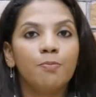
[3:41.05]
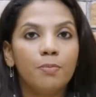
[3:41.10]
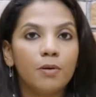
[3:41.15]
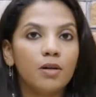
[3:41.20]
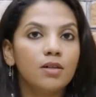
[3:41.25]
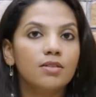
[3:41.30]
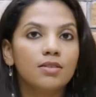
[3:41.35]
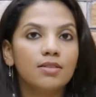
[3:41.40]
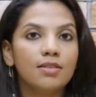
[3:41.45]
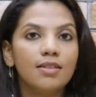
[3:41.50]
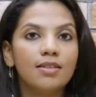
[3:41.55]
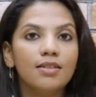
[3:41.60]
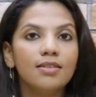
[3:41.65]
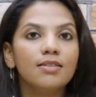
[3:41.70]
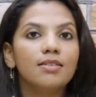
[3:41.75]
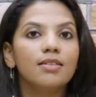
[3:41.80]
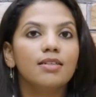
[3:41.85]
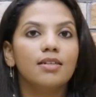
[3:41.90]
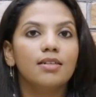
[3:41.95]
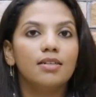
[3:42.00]

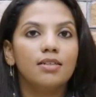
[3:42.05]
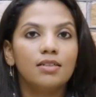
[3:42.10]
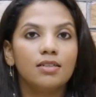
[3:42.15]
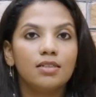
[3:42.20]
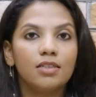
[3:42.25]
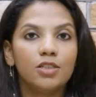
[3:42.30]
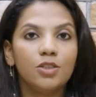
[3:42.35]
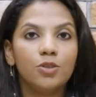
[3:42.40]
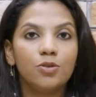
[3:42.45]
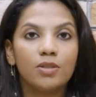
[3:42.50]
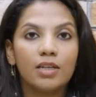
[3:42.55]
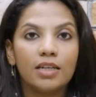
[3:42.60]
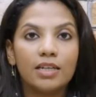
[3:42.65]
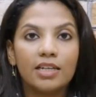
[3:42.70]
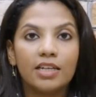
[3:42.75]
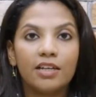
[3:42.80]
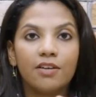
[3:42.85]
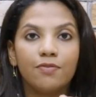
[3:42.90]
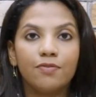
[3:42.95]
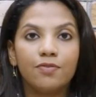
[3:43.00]
purses. You can
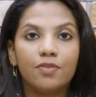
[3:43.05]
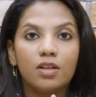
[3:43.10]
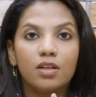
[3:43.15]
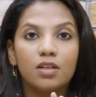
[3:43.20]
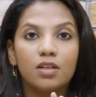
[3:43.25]
give